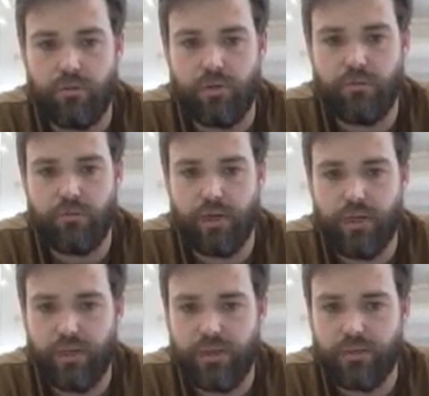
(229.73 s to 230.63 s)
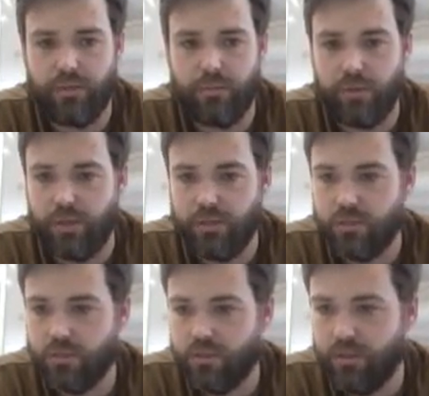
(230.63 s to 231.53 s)
When right key is
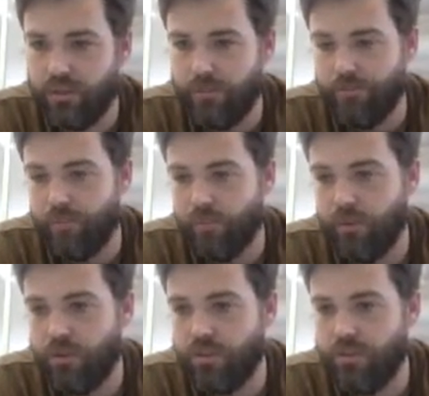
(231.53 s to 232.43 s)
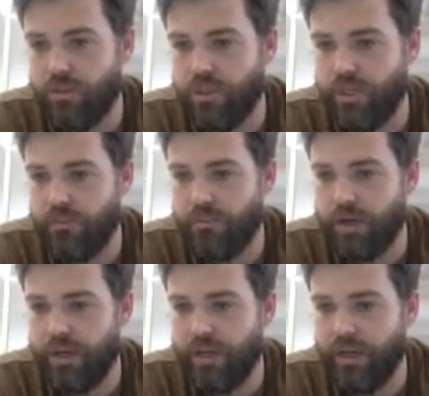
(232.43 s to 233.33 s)
pressed, take
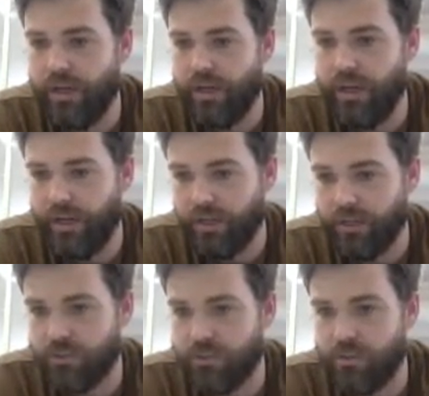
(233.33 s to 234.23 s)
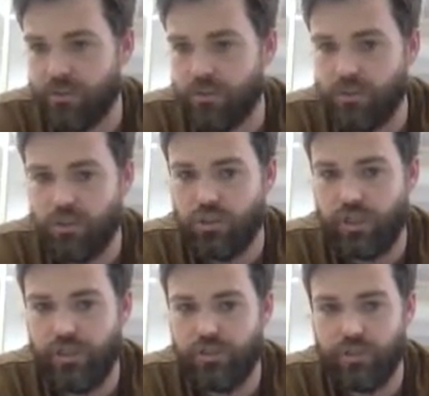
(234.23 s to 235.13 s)
my X,
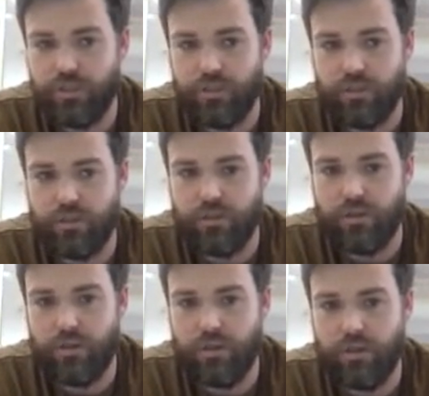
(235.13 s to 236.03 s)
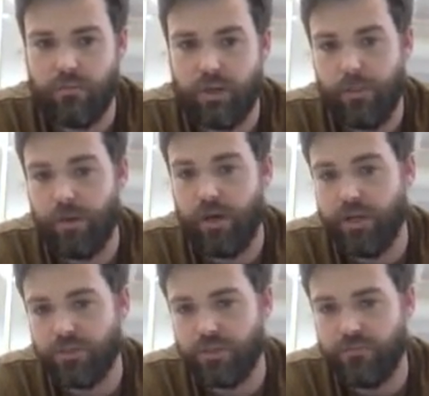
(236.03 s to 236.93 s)
change it by a
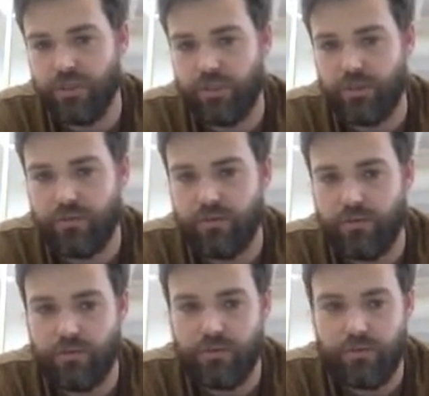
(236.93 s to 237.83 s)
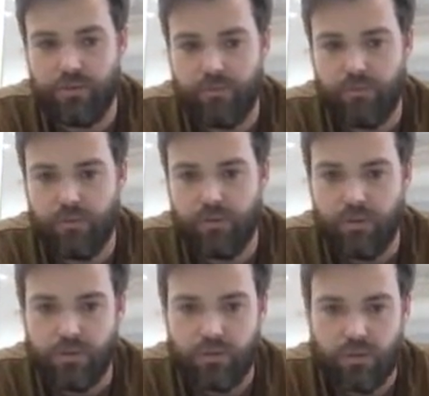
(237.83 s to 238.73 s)
positive 10.
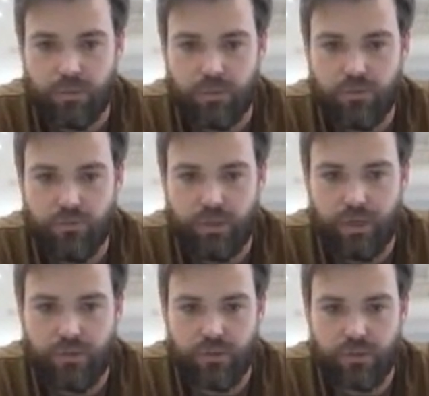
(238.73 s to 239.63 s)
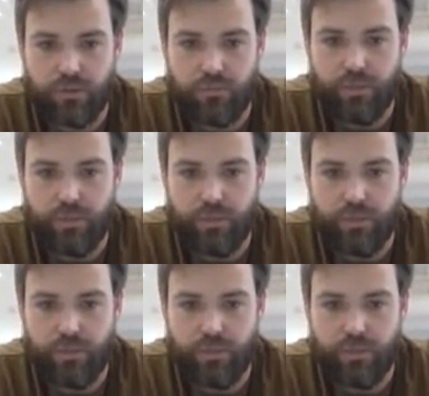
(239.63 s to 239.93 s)
So I'm going to zoom out just a